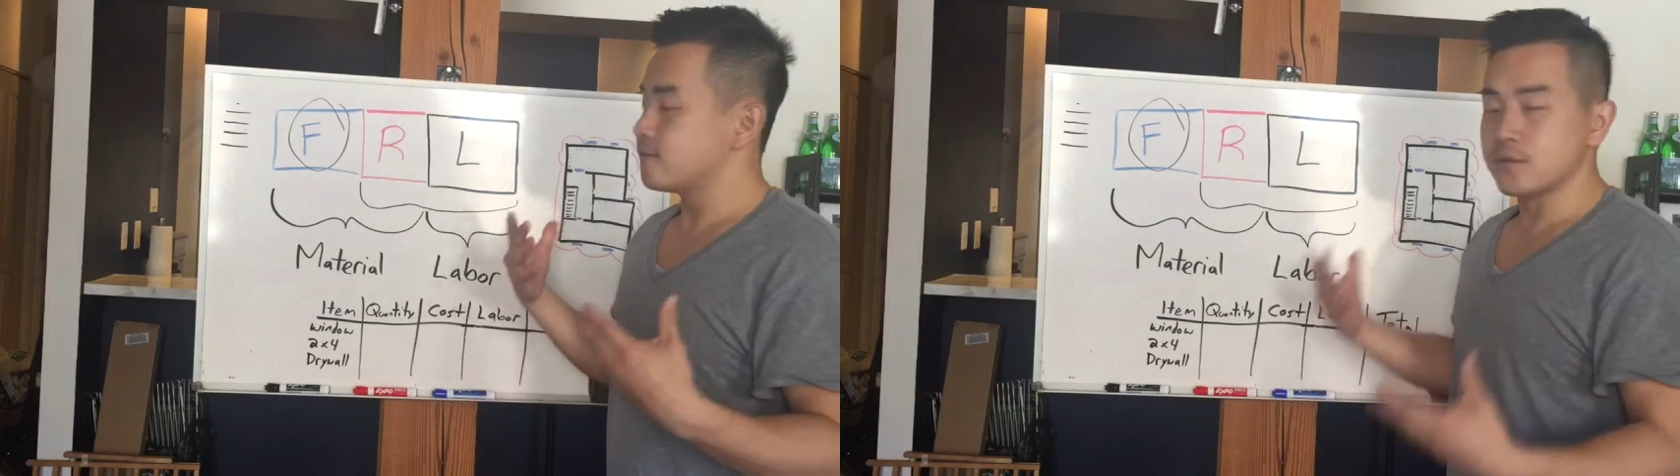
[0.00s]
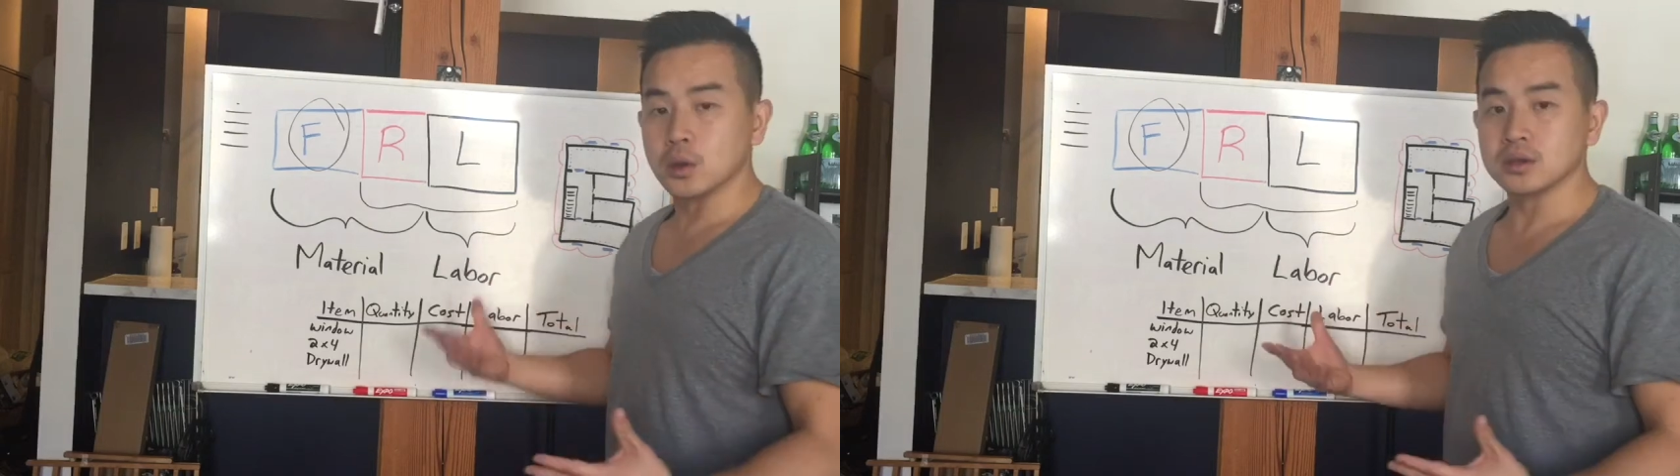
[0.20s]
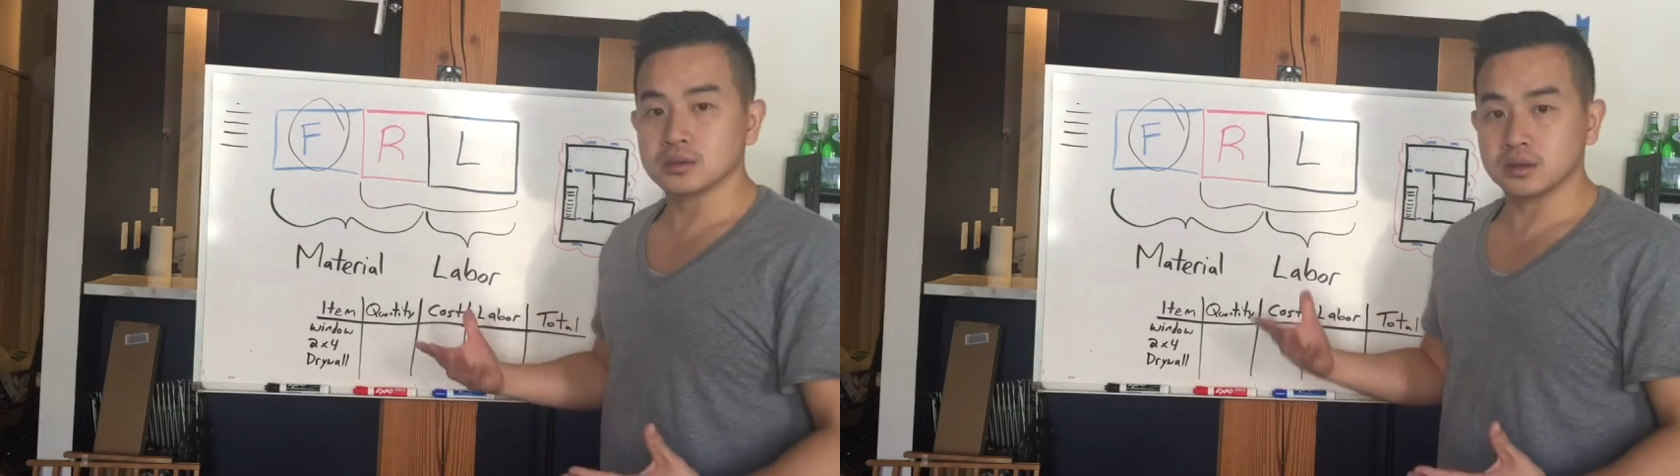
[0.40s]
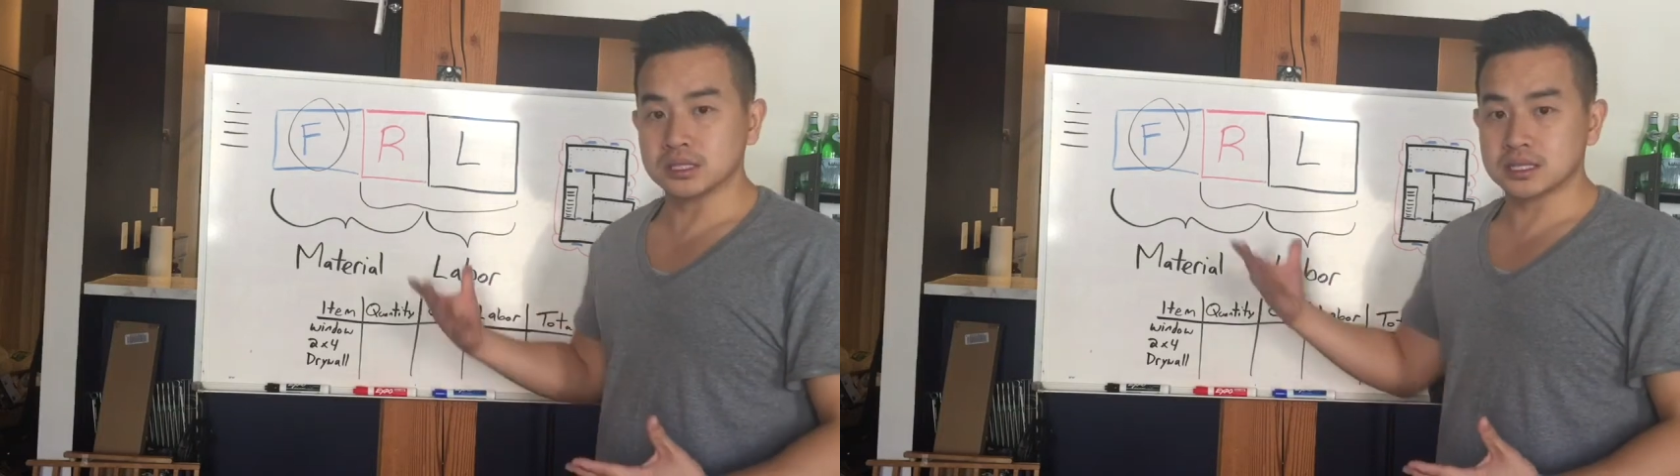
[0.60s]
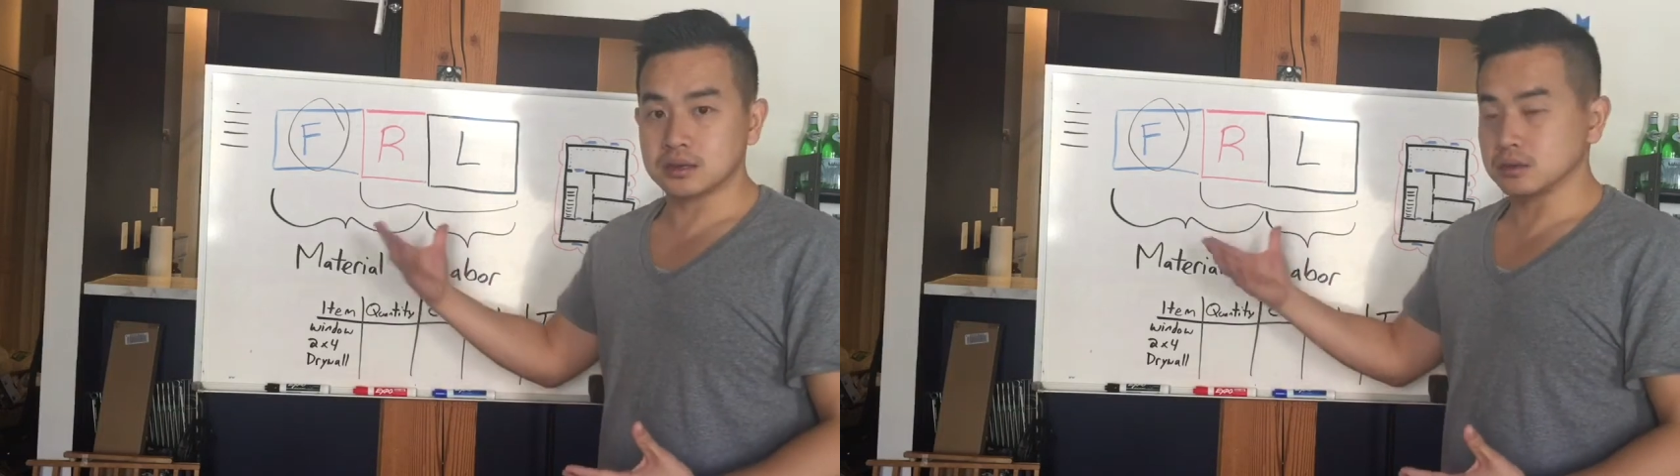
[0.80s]
Focus on the
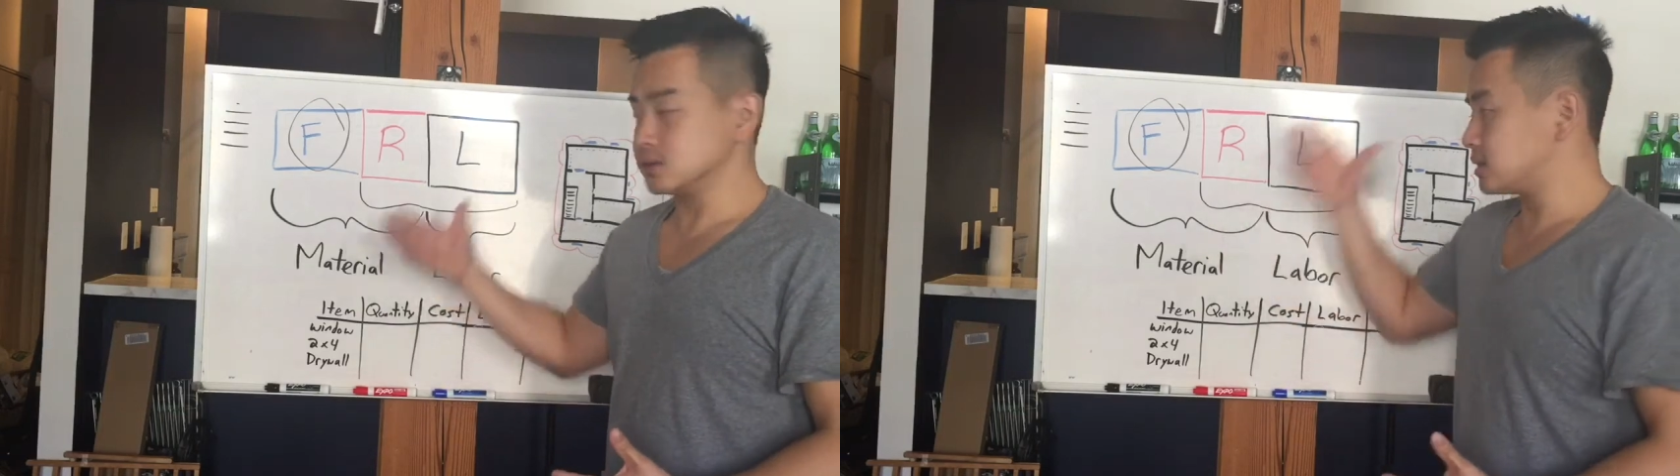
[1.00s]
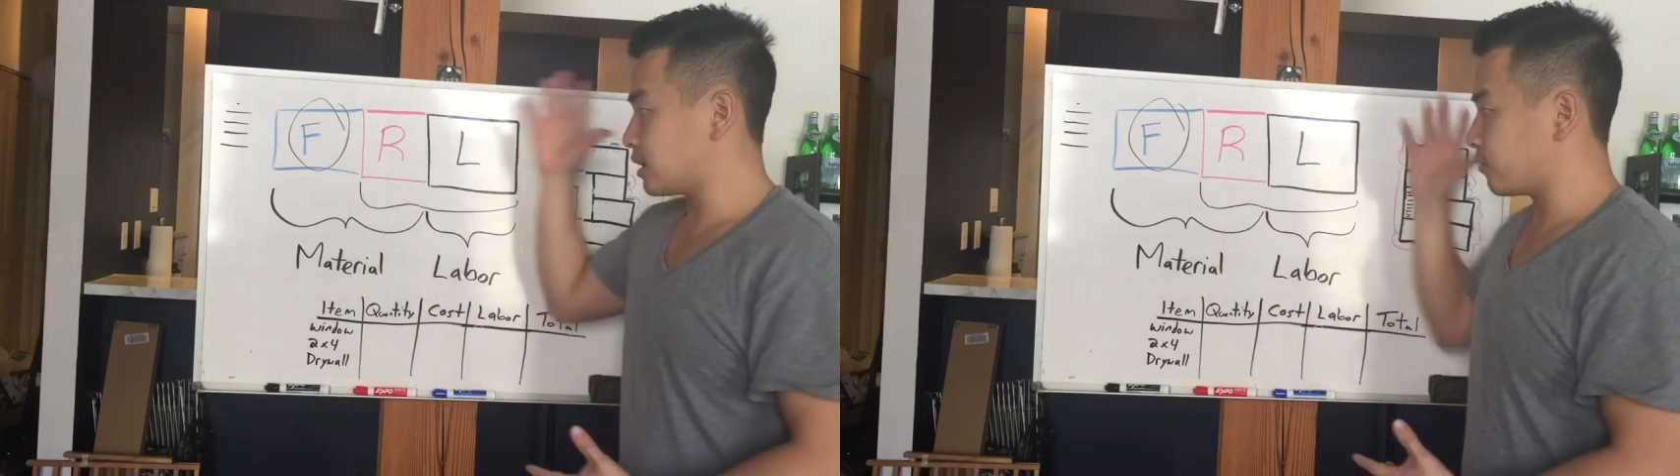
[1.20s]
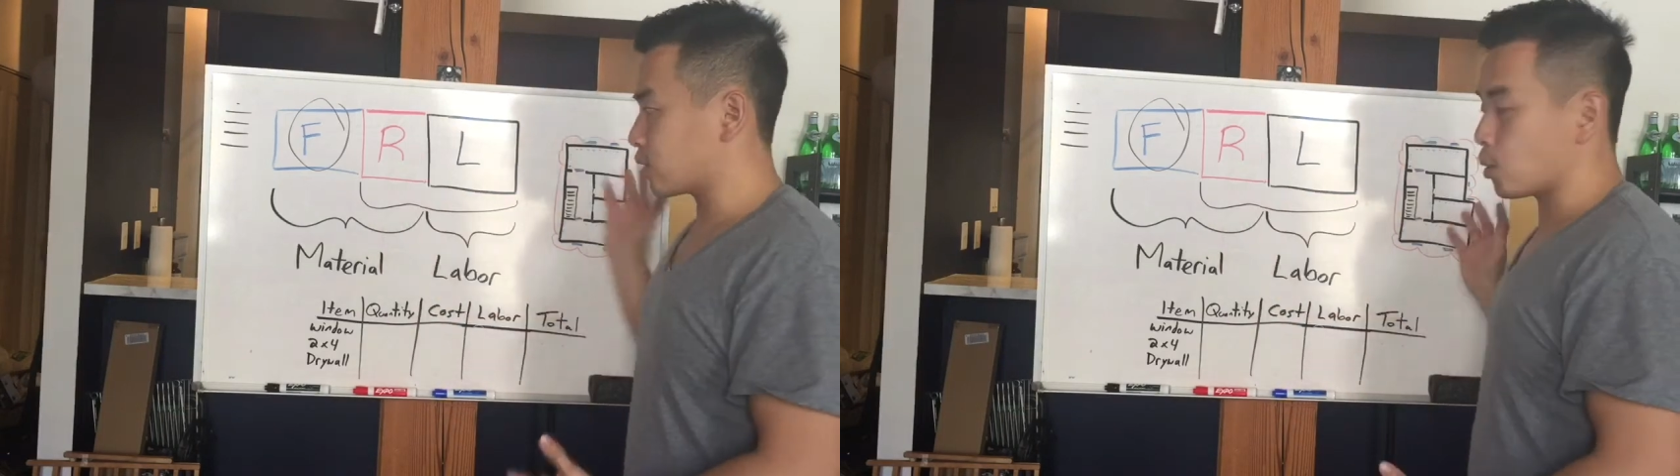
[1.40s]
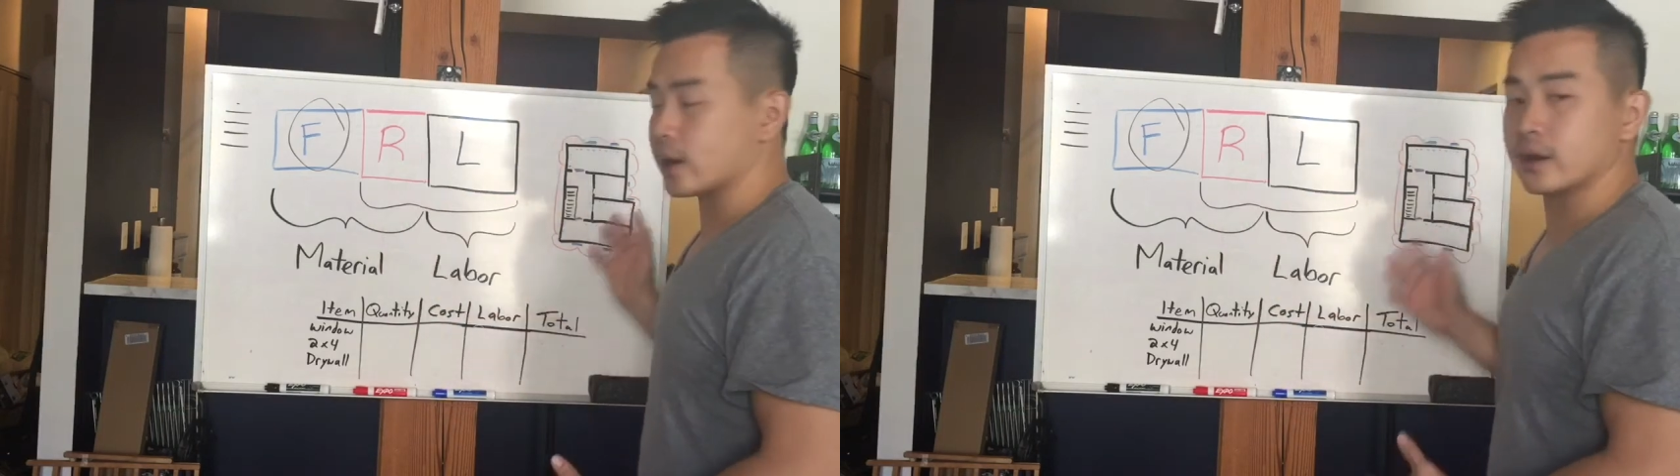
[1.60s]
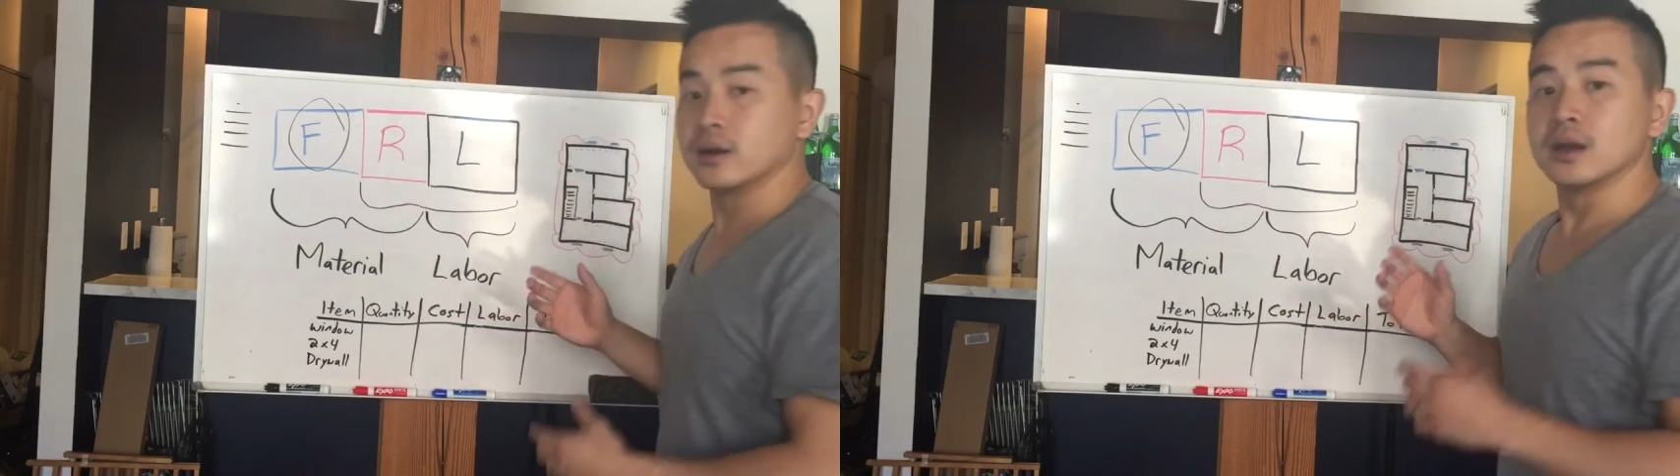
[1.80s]
skills that are
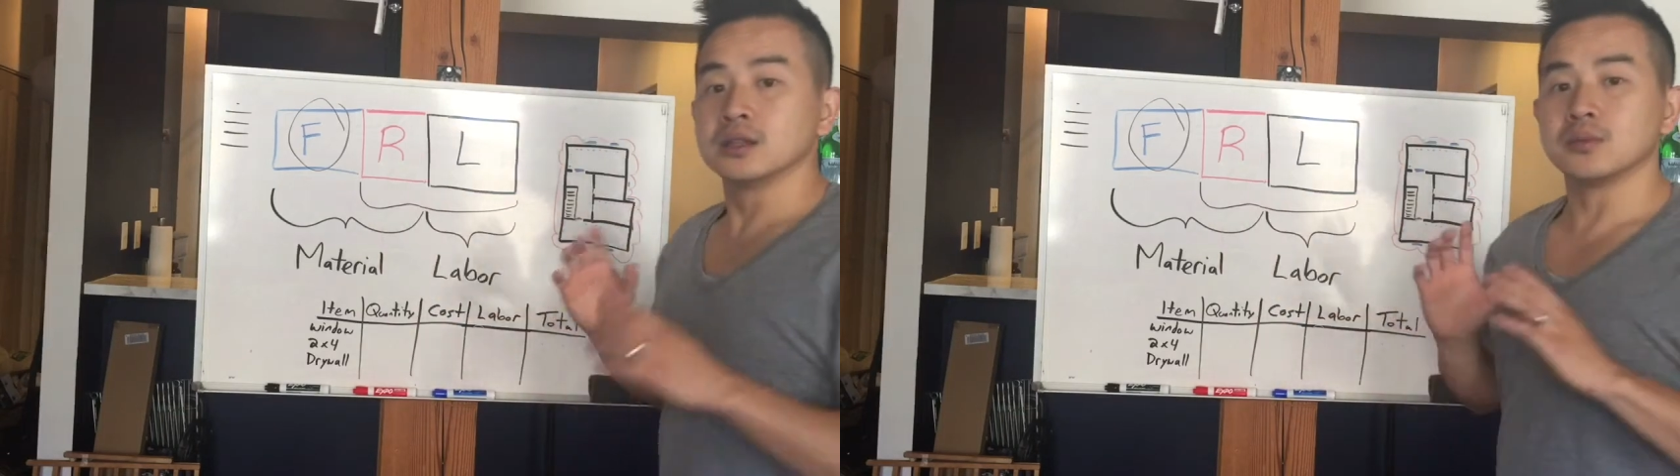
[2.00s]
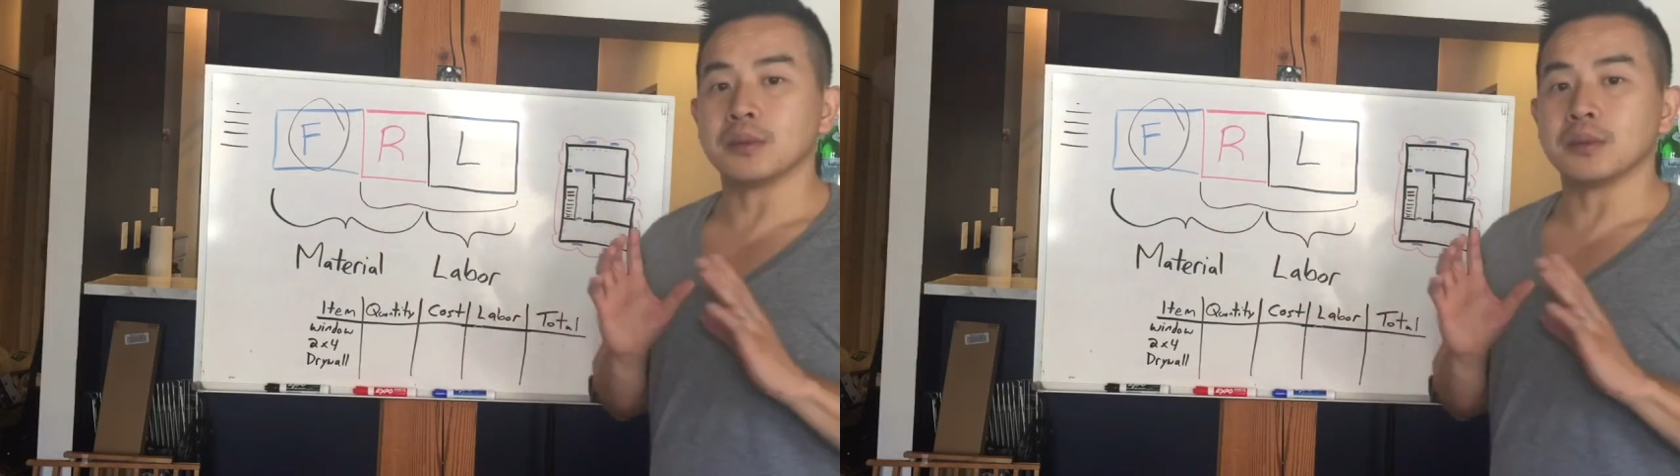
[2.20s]
required to